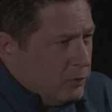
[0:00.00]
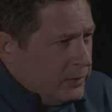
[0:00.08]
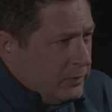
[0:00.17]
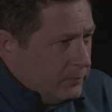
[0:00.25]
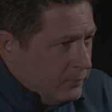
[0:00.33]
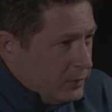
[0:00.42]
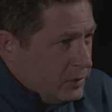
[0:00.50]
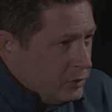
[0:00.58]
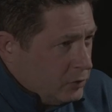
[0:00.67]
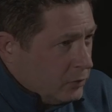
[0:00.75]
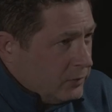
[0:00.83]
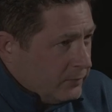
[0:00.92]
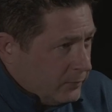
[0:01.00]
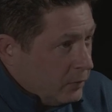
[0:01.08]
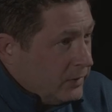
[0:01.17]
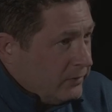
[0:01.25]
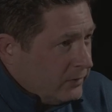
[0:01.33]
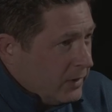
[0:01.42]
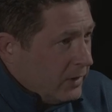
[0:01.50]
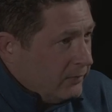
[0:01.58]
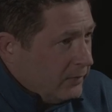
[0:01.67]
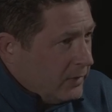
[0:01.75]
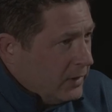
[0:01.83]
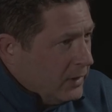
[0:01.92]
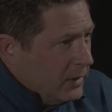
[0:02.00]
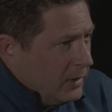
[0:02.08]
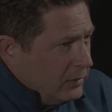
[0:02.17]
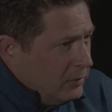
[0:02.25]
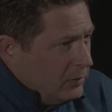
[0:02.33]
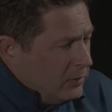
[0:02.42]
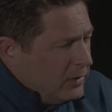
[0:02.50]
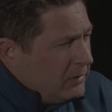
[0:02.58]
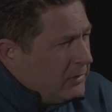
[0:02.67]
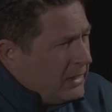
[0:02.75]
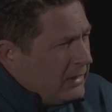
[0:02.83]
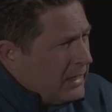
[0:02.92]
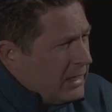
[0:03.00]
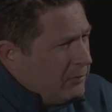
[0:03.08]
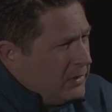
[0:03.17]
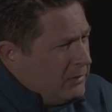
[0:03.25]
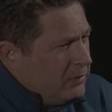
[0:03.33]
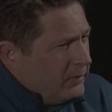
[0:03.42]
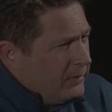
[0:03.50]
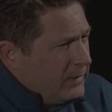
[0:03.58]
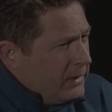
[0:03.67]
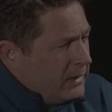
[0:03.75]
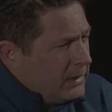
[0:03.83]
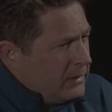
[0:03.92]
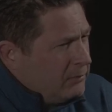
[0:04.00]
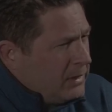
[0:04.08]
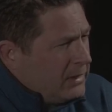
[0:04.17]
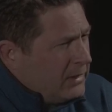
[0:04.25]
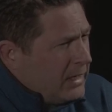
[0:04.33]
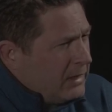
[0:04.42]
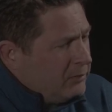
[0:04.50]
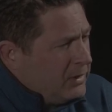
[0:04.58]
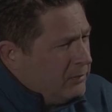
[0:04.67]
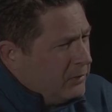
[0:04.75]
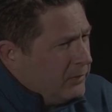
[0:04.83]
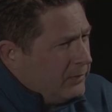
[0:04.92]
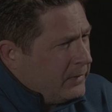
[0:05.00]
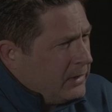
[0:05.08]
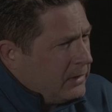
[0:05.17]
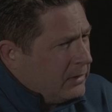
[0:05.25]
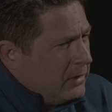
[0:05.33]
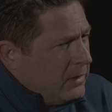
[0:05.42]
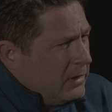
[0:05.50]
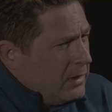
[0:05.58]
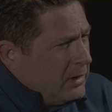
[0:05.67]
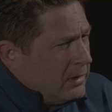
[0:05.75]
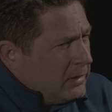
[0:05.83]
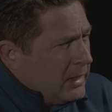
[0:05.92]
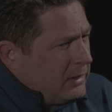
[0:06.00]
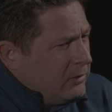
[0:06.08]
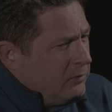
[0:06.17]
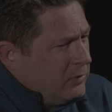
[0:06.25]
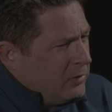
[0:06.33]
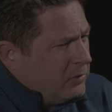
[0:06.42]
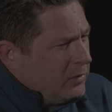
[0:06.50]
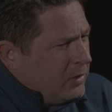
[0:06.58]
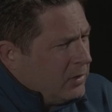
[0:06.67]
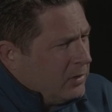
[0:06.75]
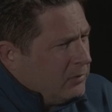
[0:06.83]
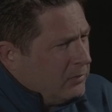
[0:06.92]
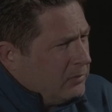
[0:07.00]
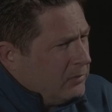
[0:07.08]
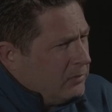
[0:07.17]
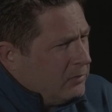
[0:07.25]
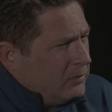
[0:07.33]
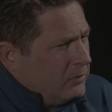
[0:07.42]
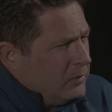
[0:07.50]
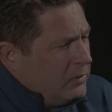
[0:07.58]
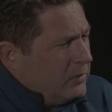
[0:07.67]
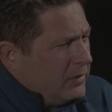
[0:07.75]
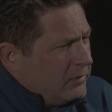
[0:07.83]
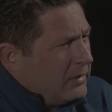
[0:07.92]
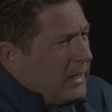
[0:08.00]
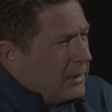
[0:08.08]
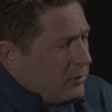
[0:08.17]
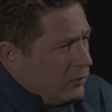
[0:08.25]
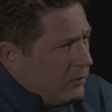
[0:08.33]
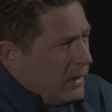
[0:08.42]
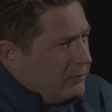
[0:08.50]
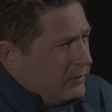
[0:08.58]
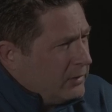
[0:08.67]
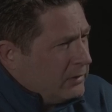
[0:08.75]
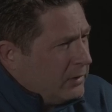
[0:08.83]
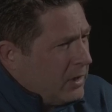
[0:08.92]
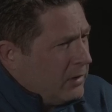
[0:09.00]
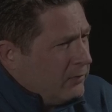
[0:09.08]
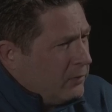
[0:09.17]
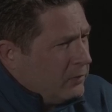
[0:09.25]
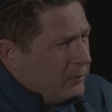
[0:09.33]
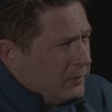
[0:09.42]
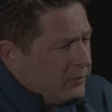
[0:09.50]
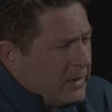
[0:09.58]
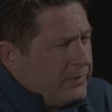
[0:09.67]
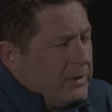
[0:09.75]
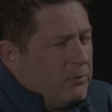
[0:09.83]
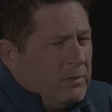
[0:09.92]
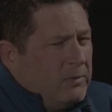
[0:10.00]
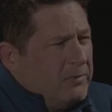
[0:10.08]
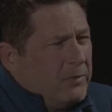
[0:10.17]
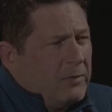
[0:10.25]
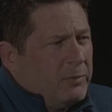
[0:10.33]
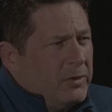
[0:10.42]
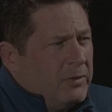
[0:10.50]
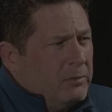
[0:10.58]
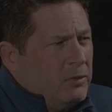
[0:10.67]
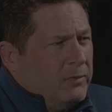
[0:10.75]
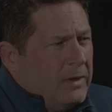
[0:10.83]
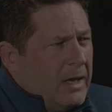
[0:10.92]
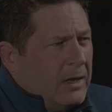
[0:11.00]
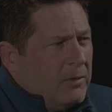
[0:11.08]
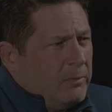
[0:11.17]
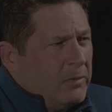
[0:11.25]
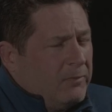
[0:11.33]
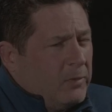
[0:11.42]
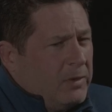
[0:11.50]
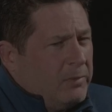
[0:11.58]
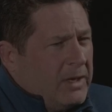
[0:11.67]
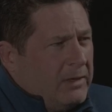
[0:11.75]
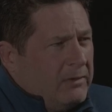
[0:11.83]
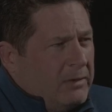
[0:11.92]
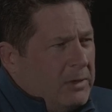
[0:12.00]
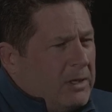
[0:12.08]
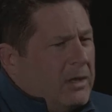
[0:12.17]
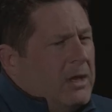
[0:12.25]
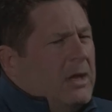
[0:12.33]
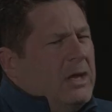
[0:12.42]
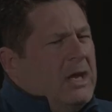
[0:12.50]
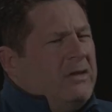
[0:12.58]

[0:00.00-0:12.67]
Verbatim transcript: You know, with the with the George Floyd stuff. Yeah, yeah. You know, it made a lot of people think, and it made a lot of people think, like you know. Um, you know, there's a lot of corruption in law enforcement. So I think when we first put the movie out before the pandemic,